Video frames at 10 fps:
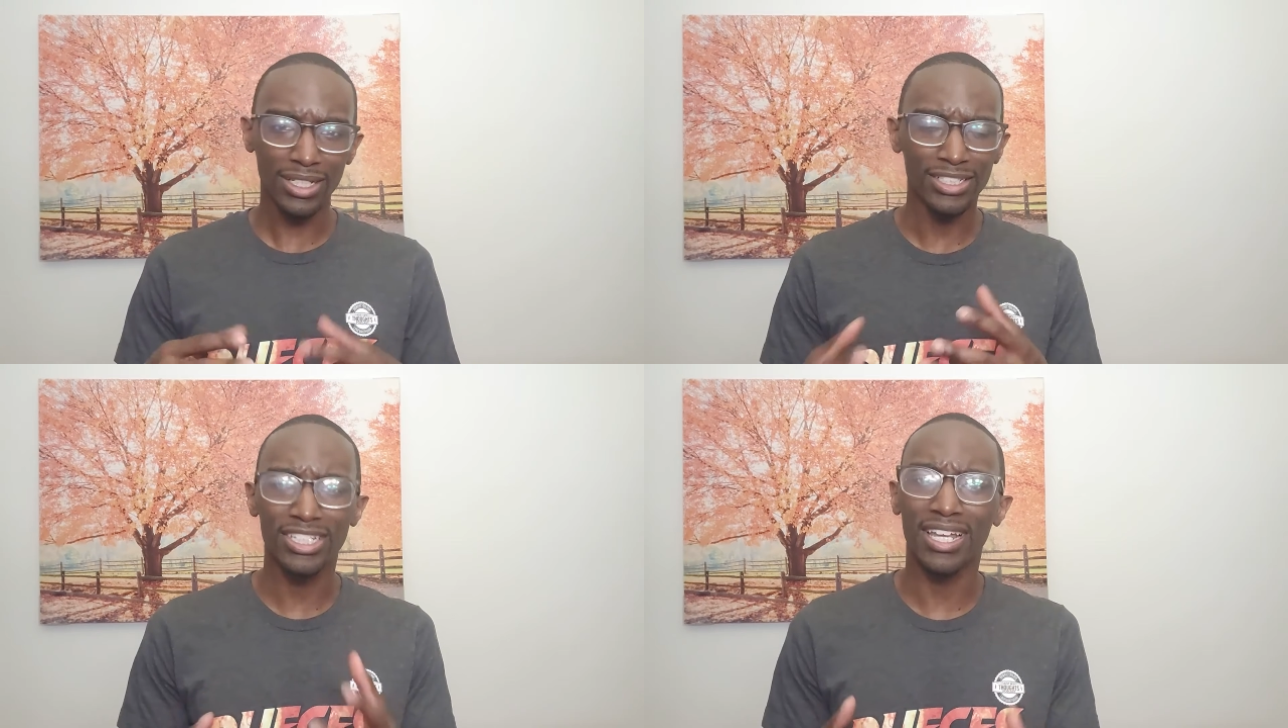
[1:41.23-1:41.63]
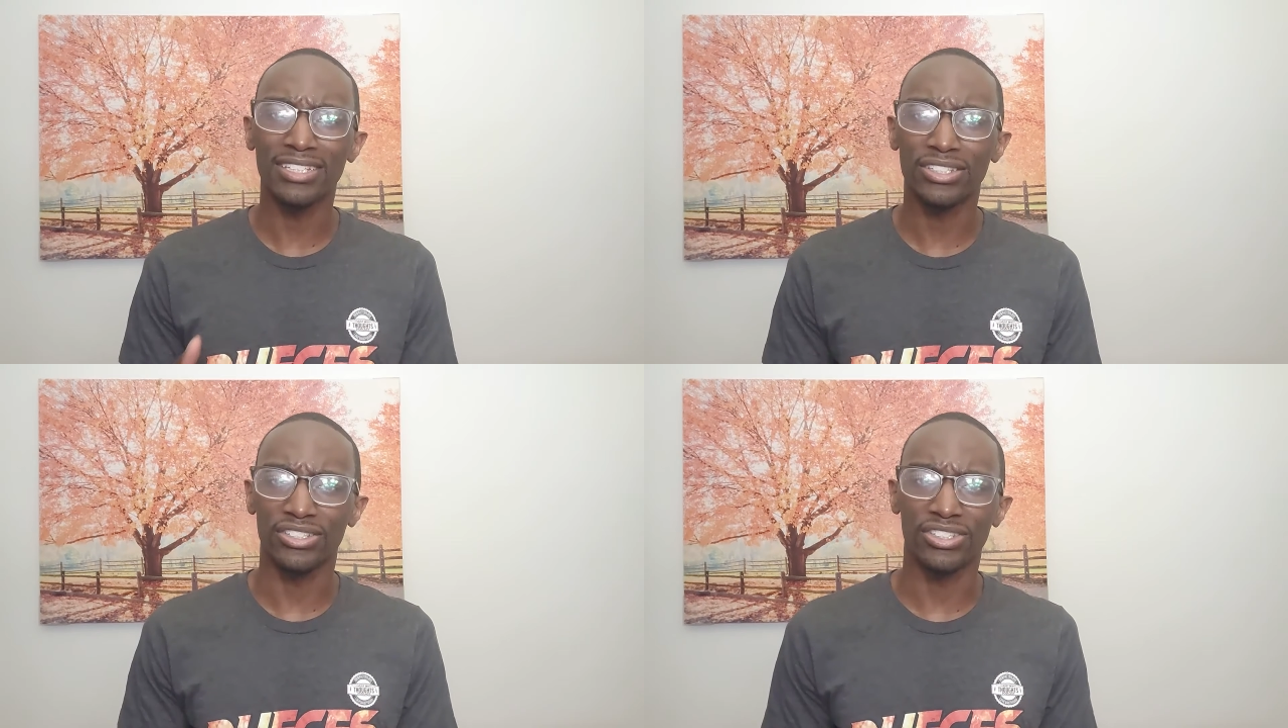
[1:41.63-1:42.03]
she
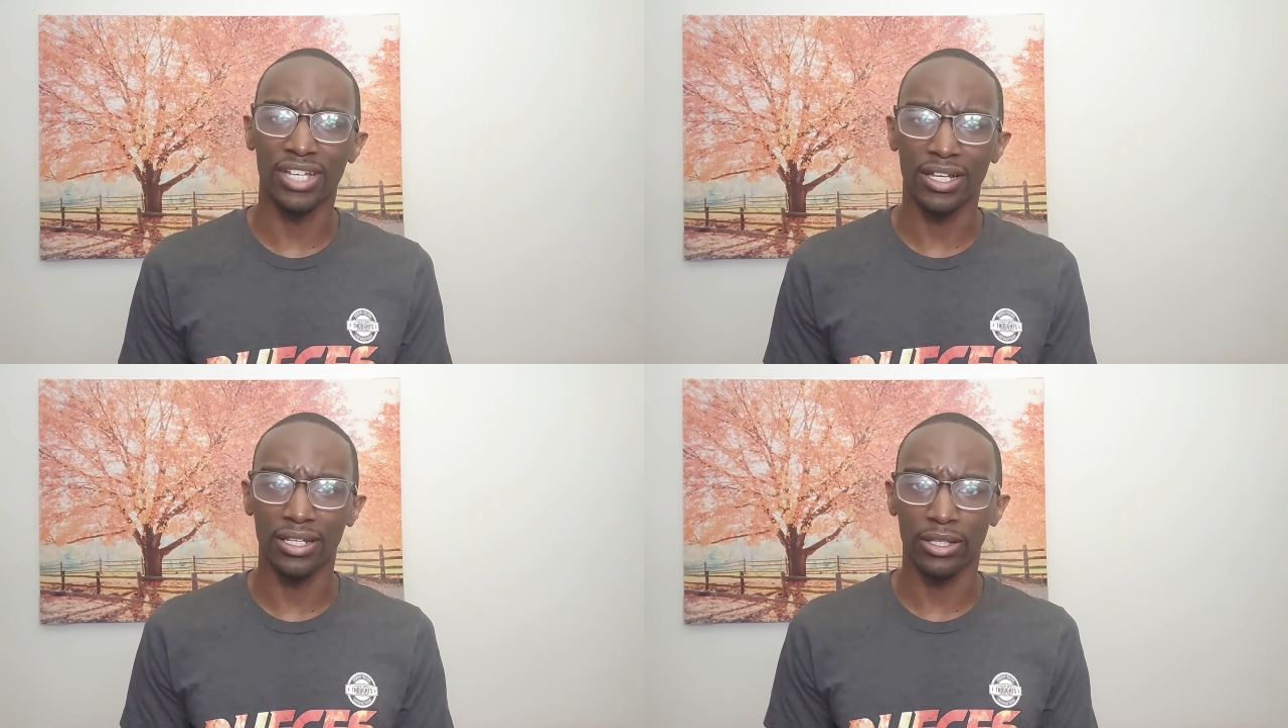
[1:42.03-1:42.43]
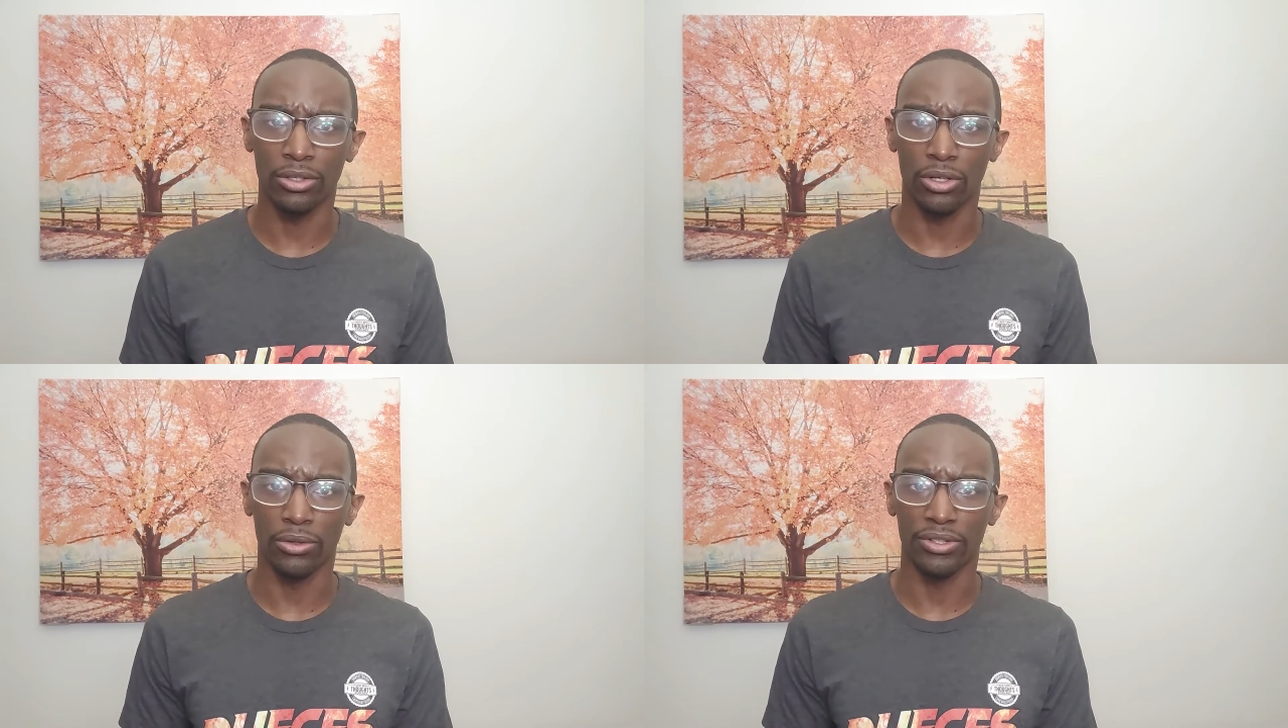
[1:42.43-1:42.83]
likes to study,
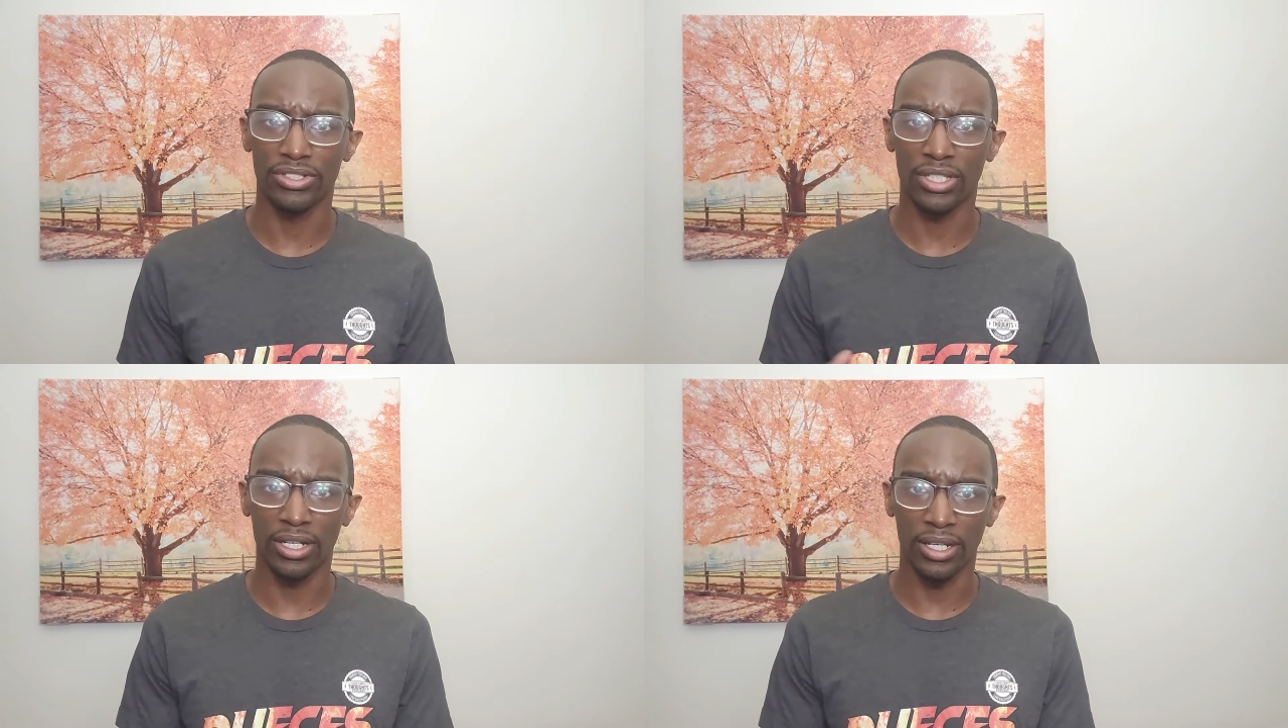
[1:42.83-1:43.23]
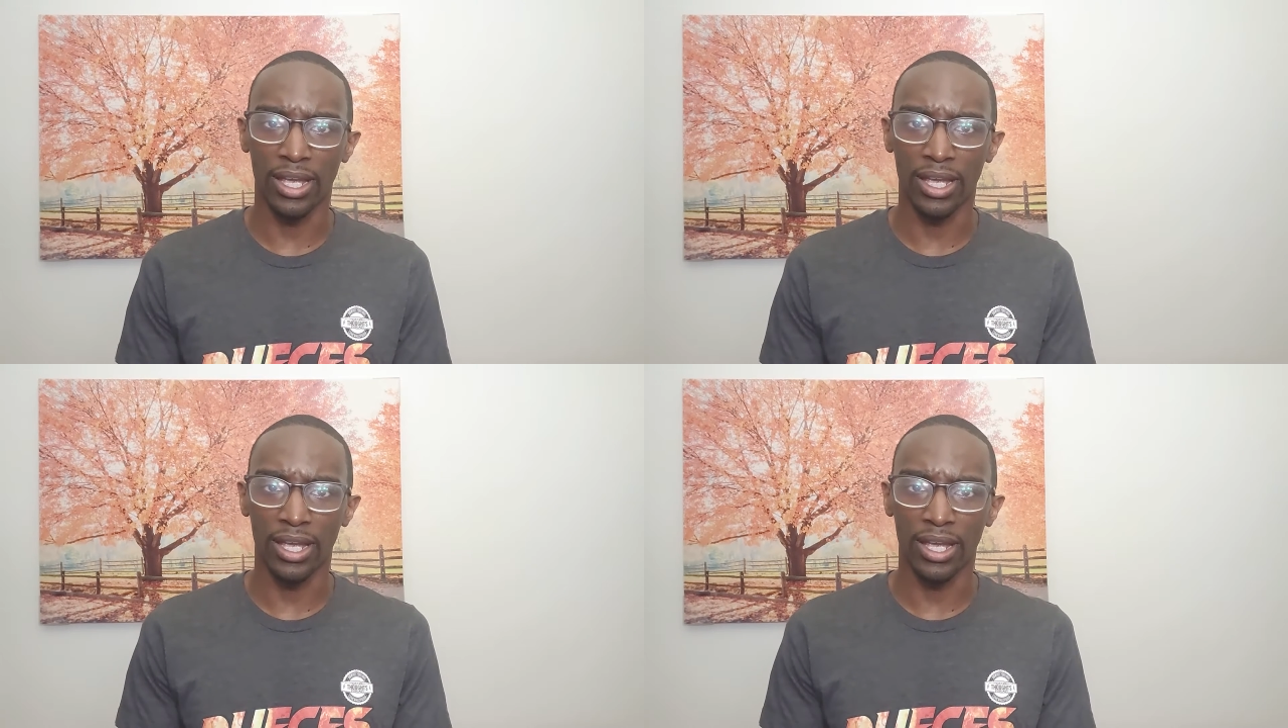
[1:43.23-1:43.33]
you know, study